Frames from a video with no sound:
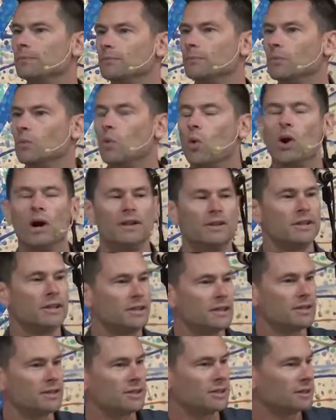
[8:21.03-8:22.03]

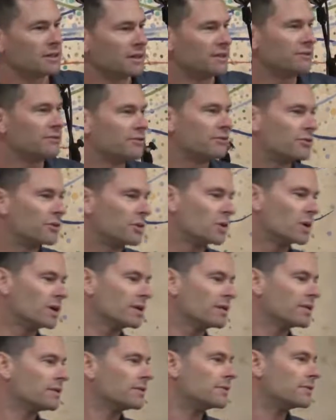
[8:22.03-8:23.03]
wanting to live
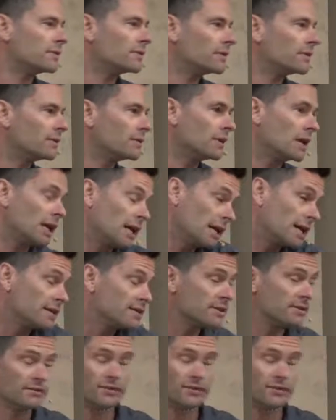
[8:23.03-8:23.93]
forth, I guess, a